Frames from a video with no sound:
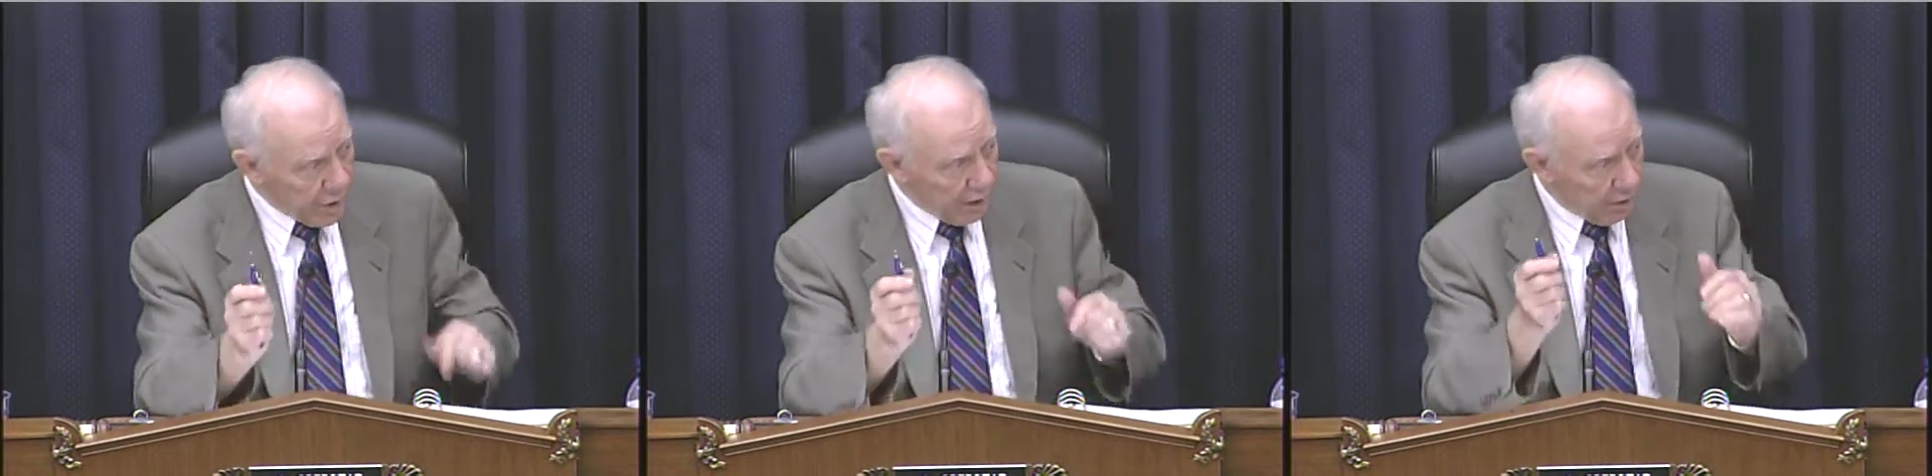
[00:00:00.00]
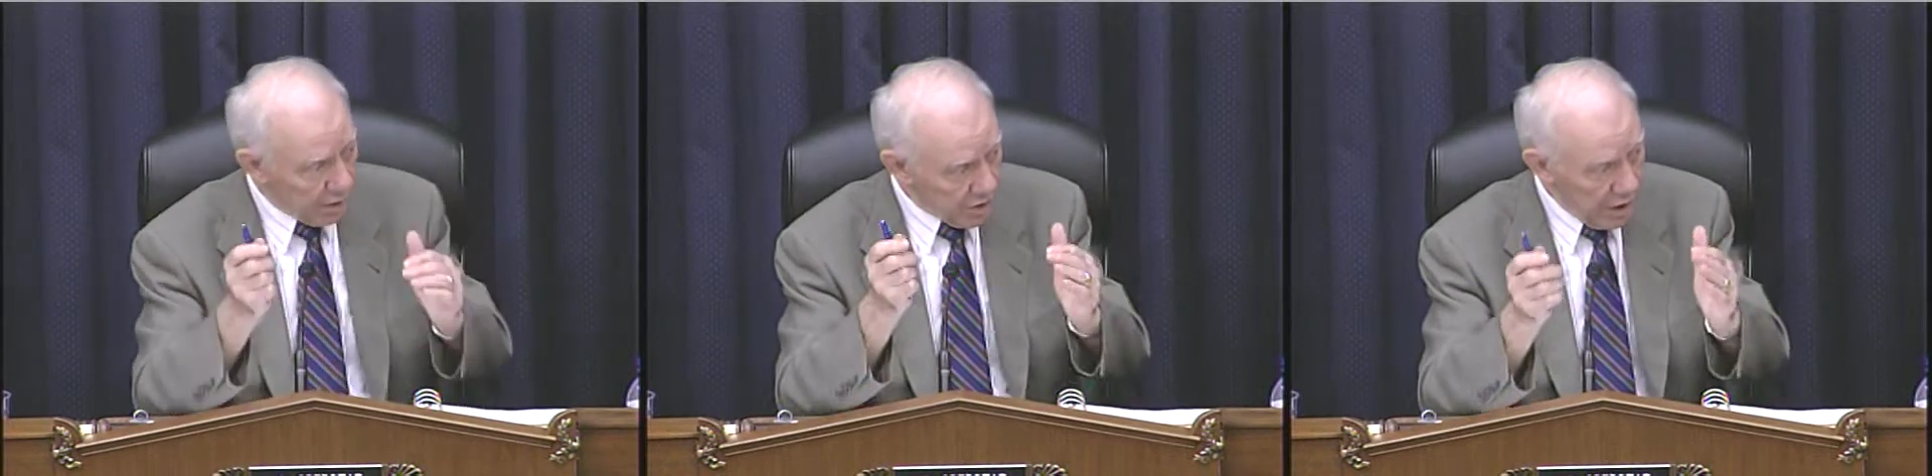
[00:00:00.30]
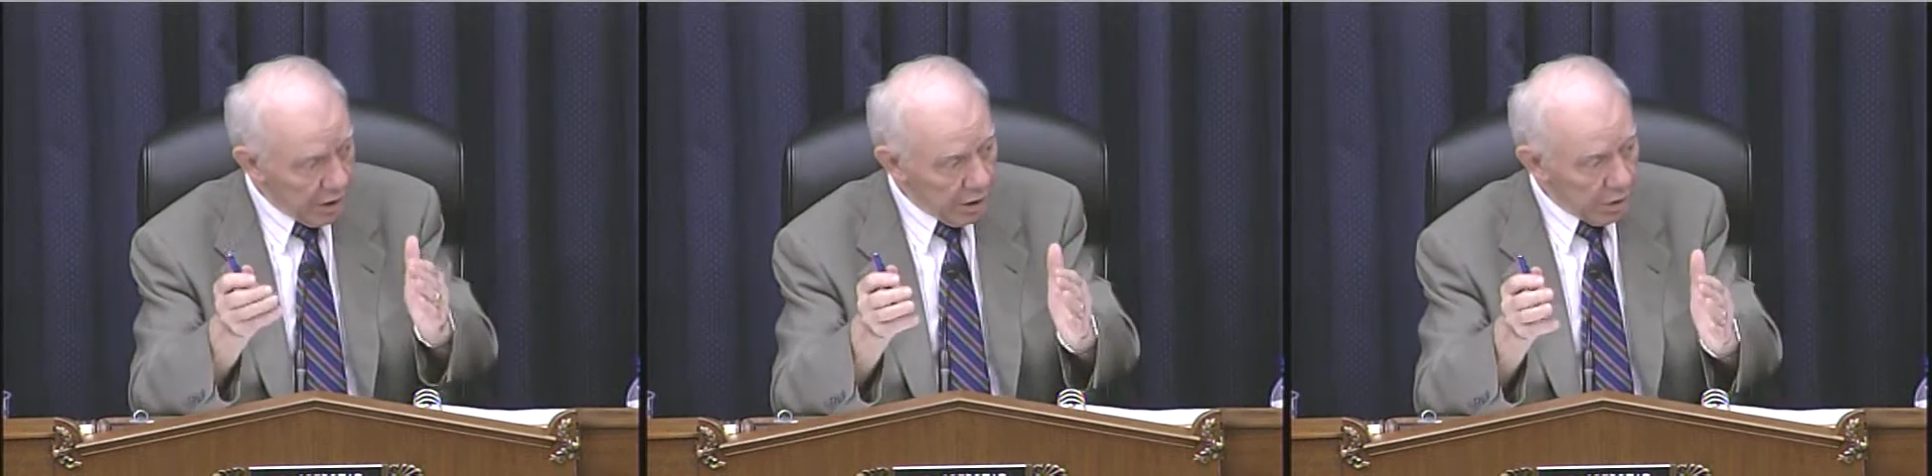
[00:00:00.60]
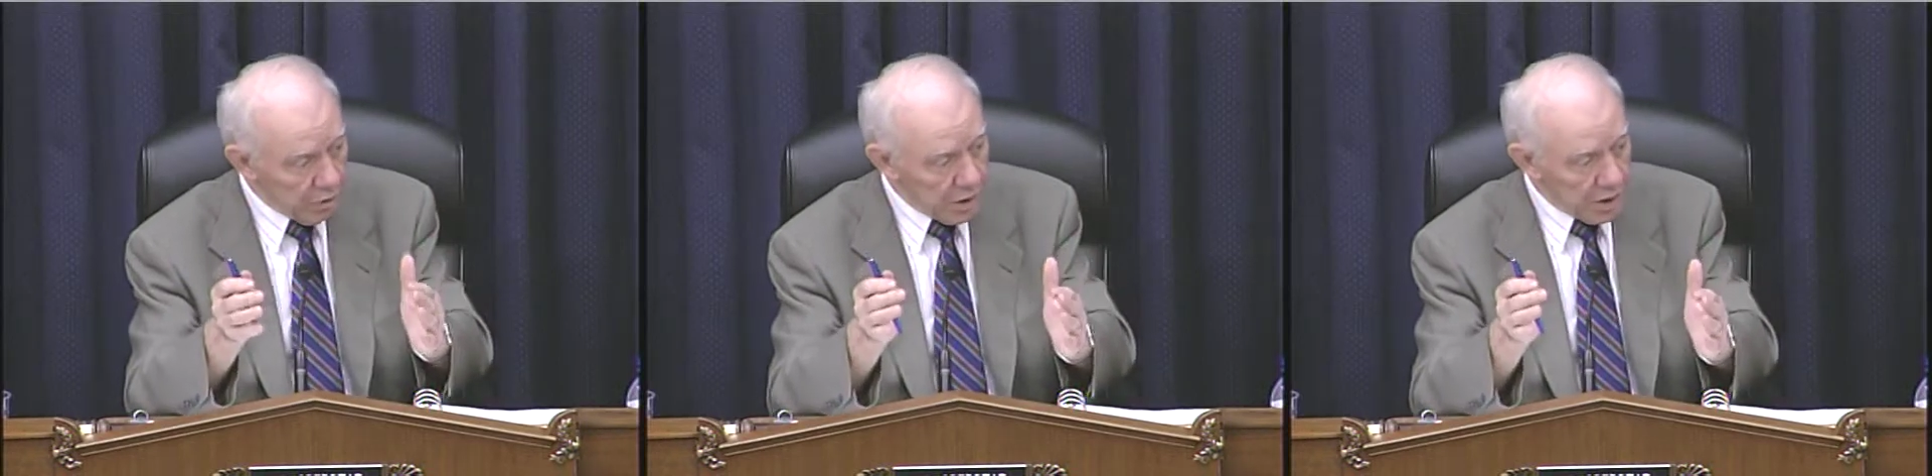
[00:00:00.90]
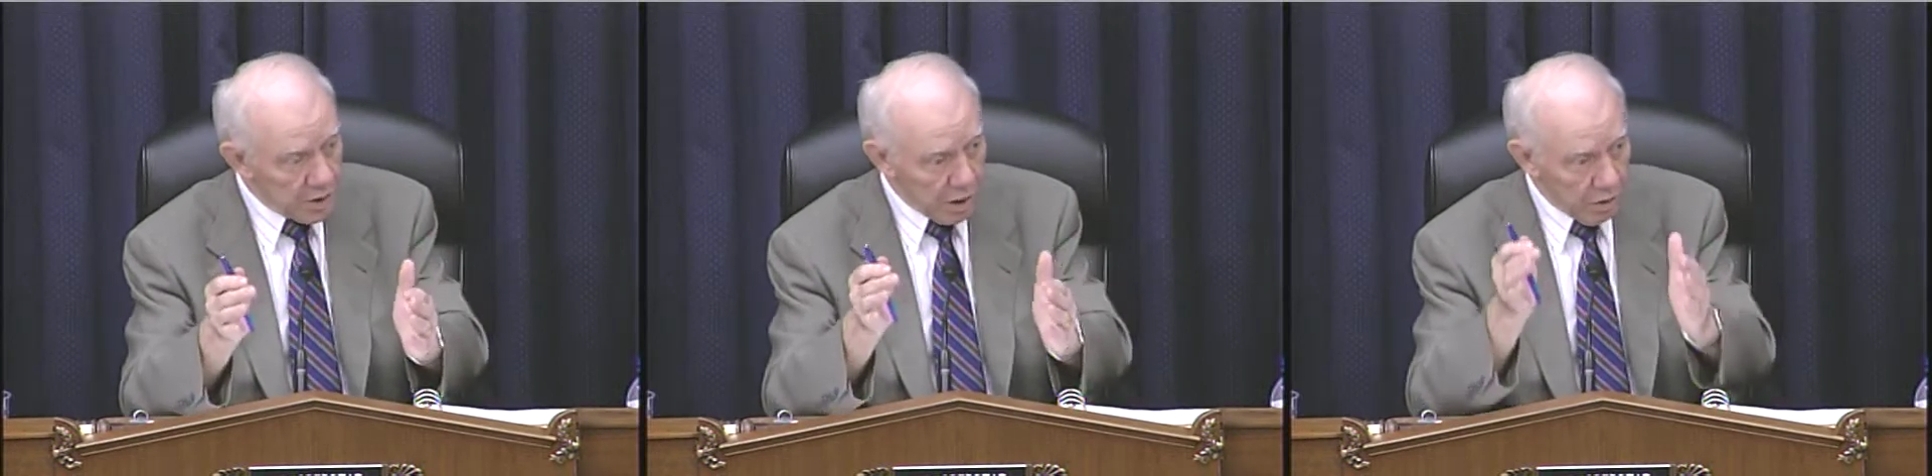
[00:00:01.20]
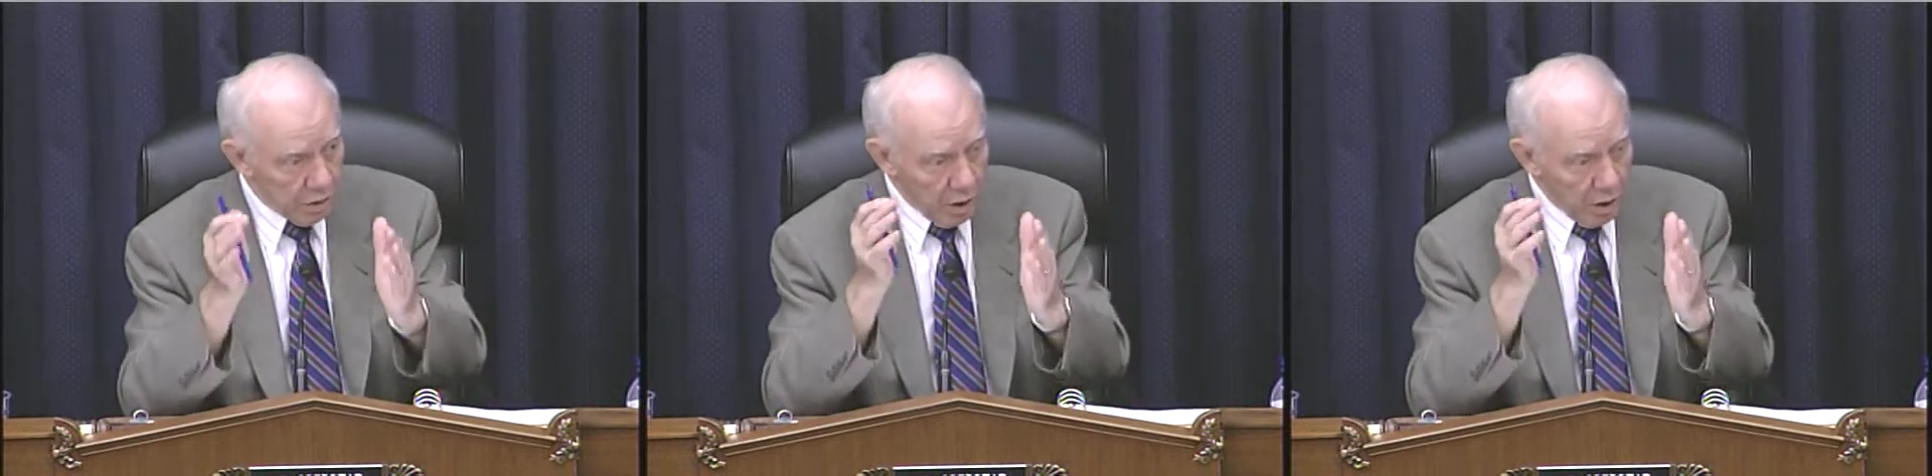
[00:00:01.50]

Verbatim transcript: that the state DOT said